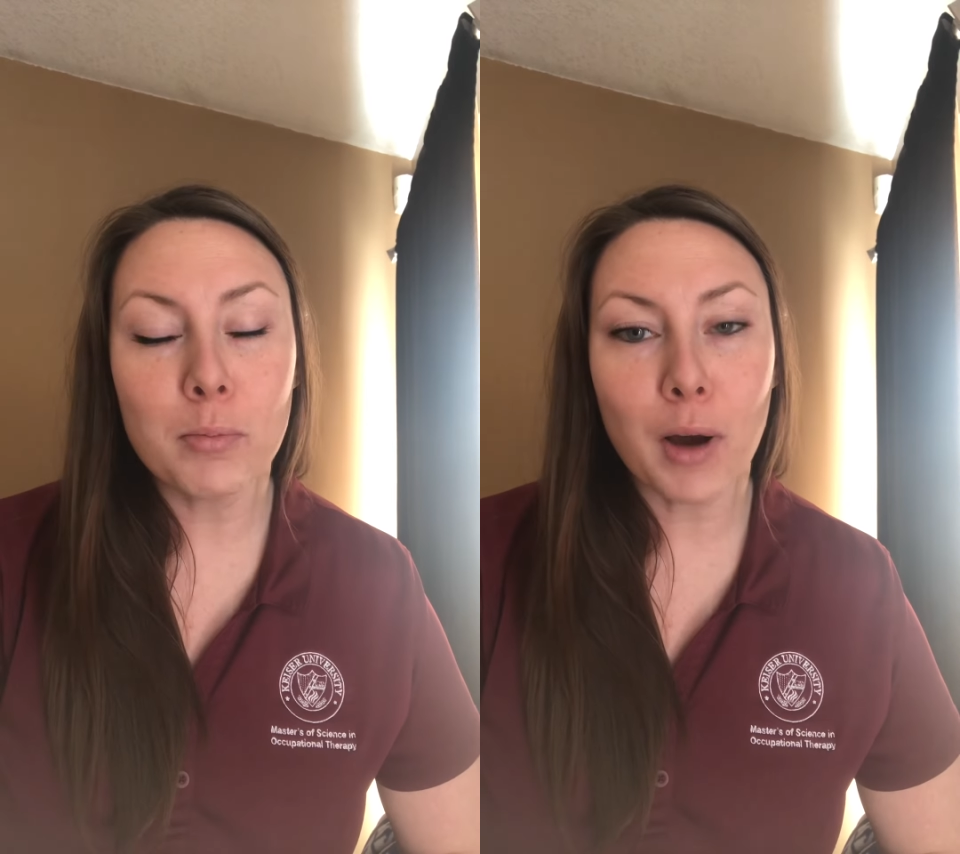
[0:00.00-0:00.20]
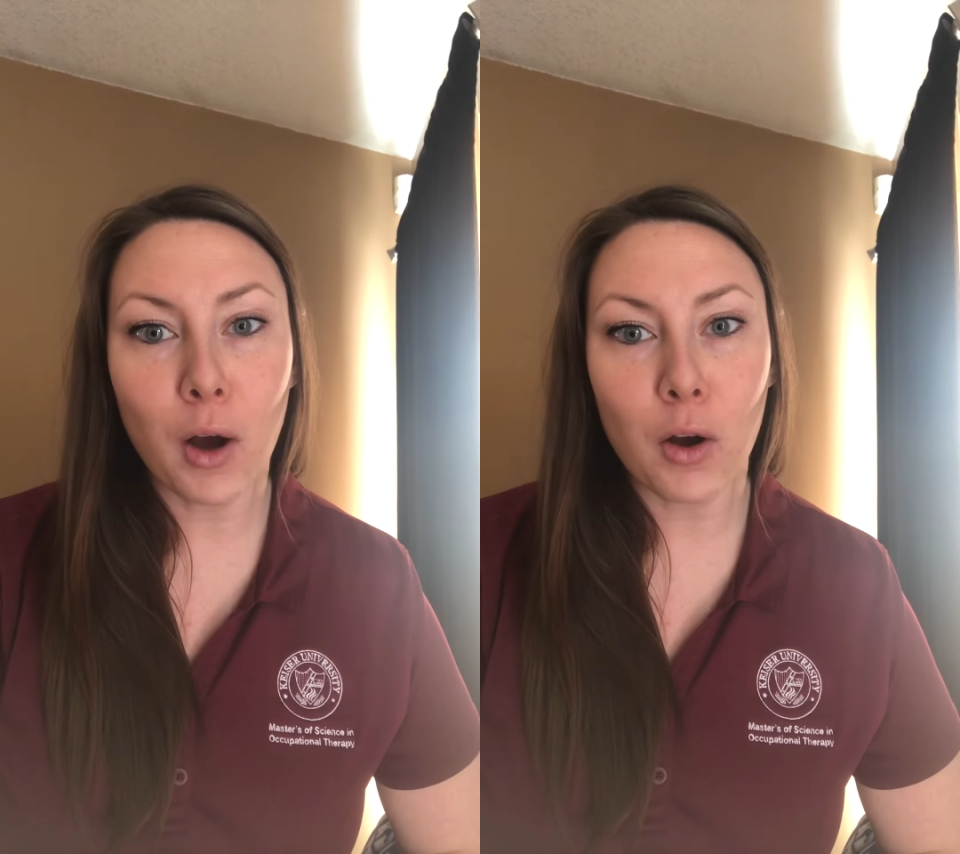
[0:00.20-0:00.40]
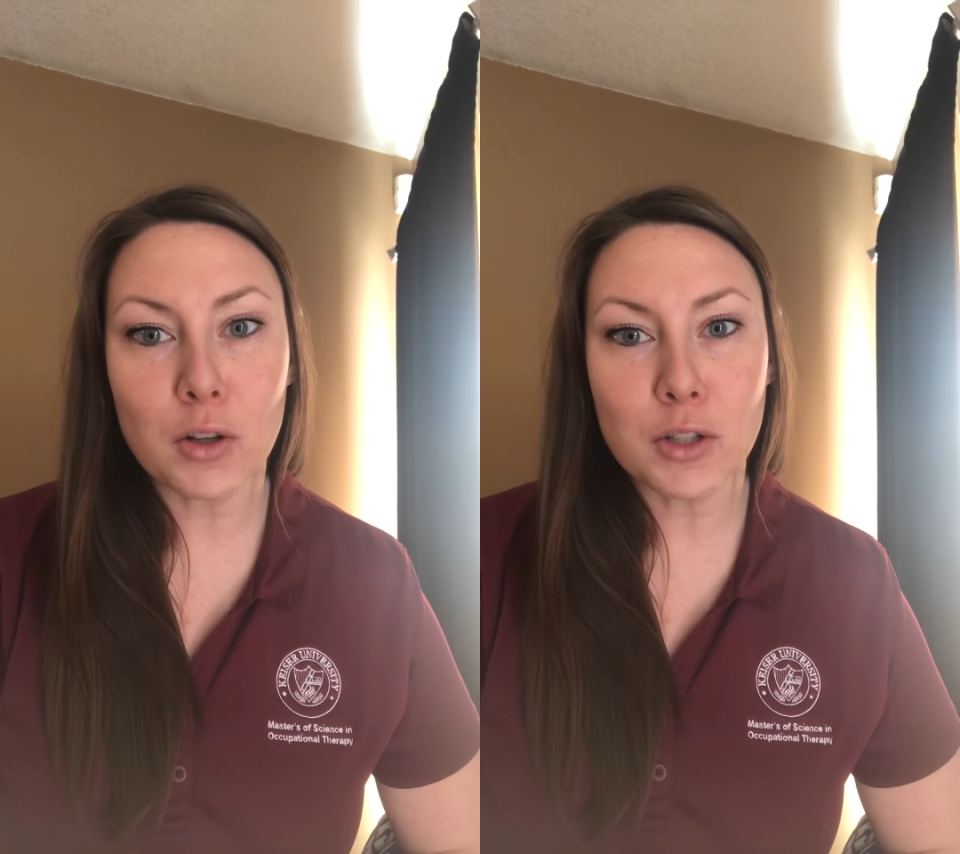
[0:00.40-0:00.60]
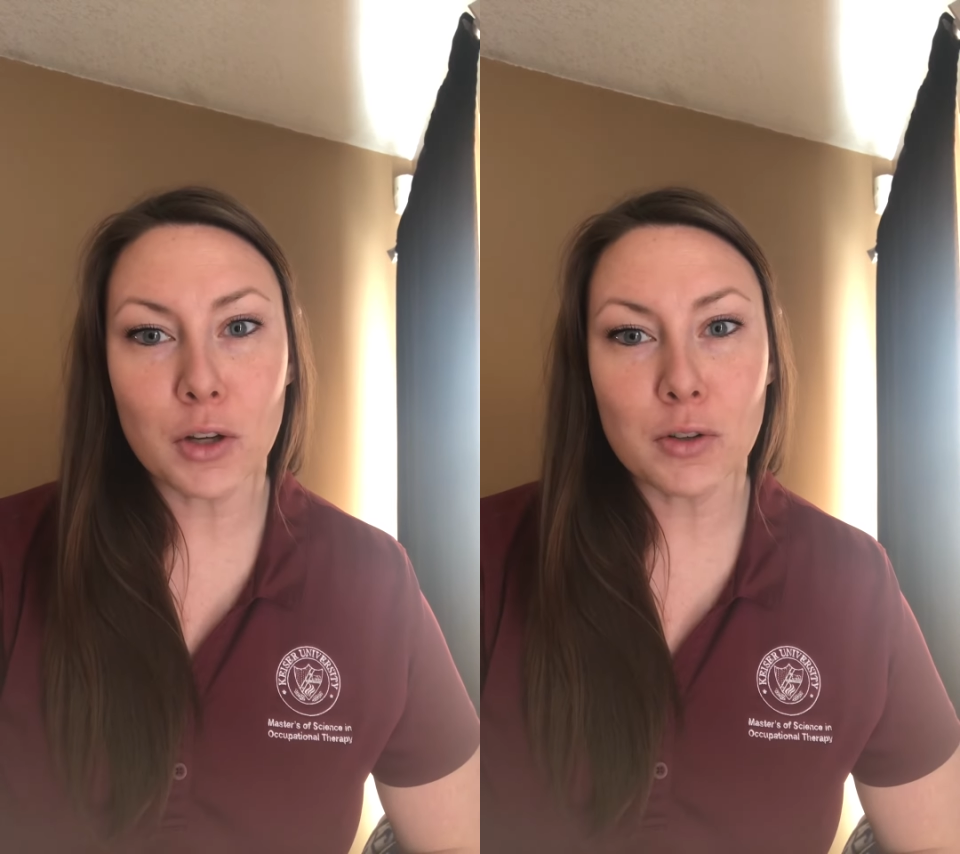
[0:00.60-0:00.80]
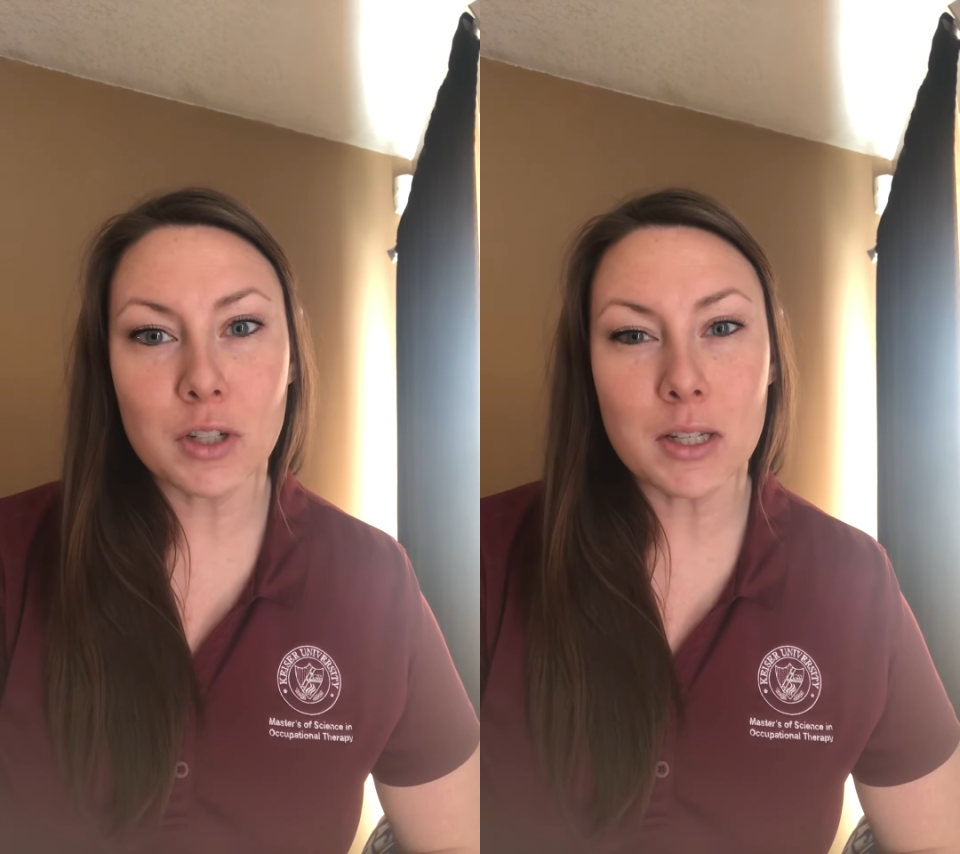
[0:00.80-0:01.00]
but
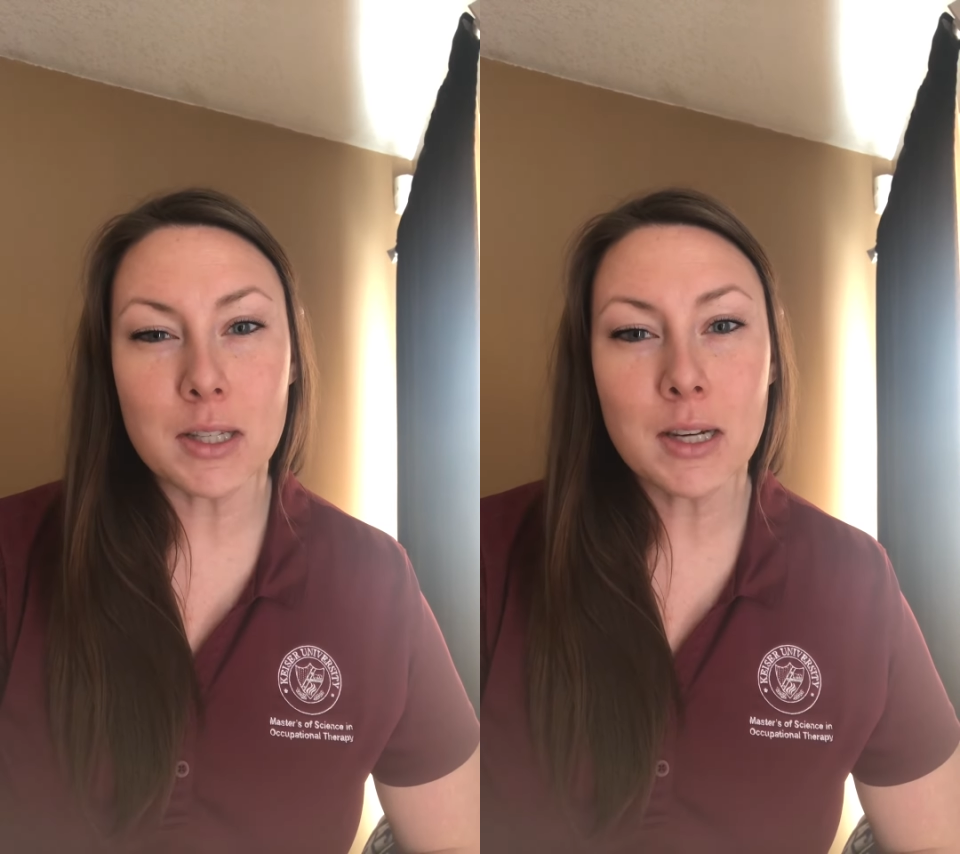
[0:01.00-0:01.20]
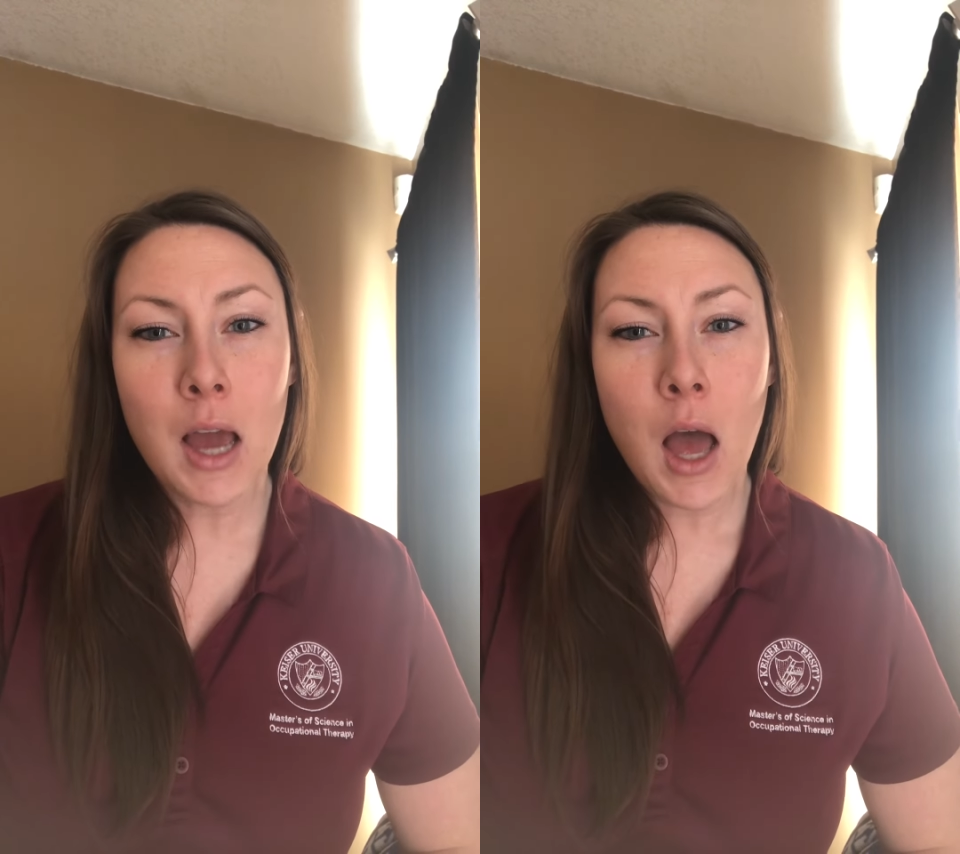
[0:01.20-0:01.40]
also just